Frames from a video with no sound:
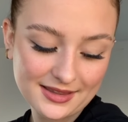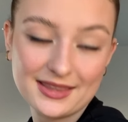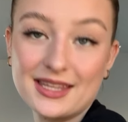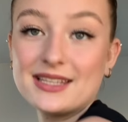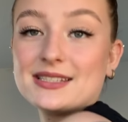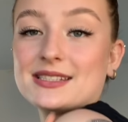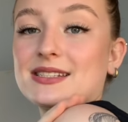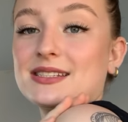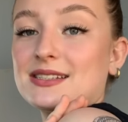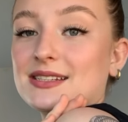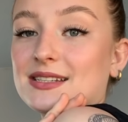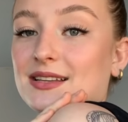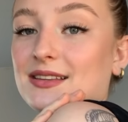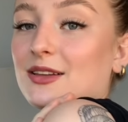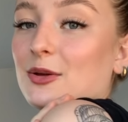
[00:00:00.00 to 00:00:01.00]
This
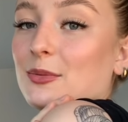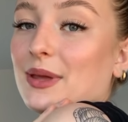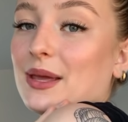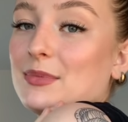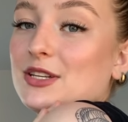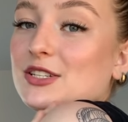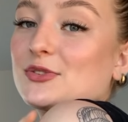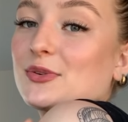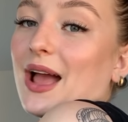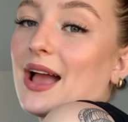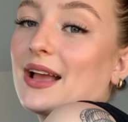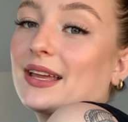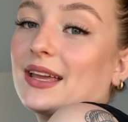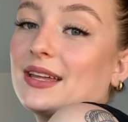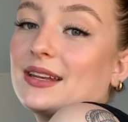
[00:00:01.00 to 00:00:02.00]
little baby
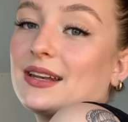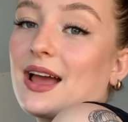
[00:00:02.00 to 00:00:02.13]
dragon